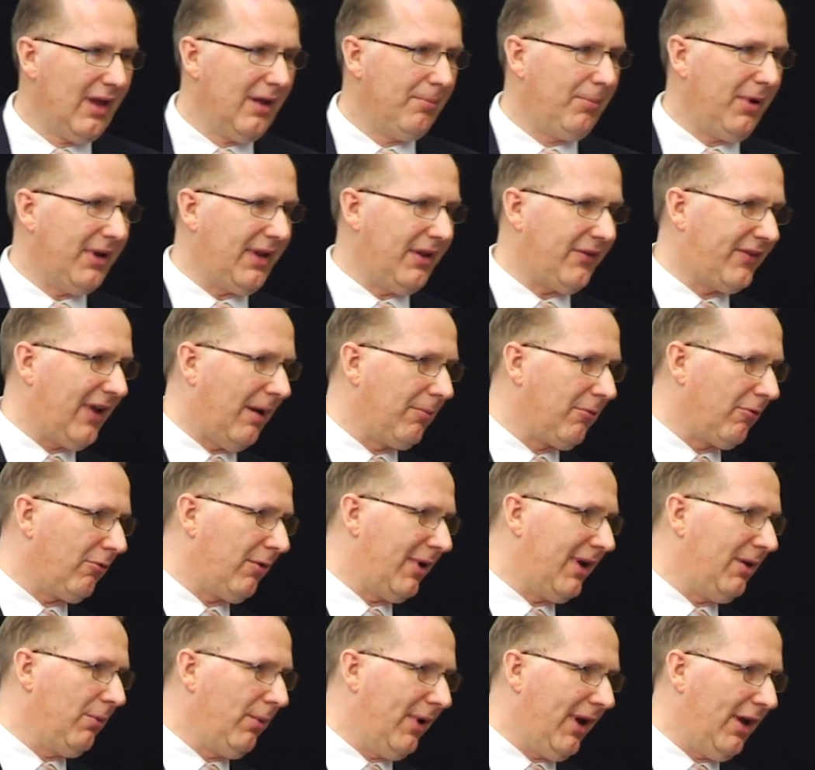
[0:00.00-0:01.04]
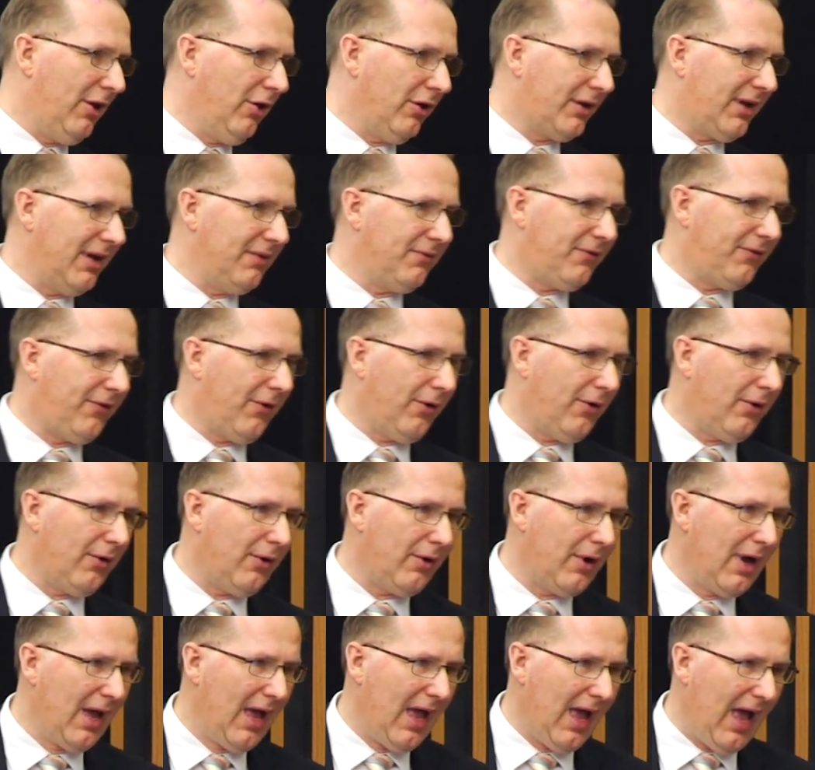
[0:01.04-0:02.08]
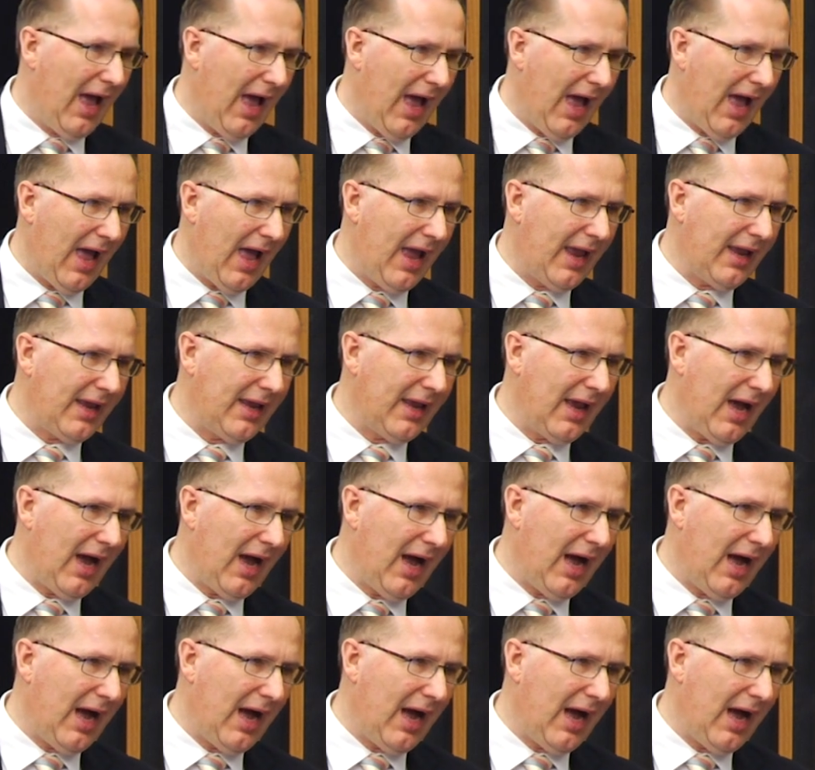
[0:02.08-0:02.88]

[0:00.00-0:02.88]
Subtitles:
But in summary, we're looking for a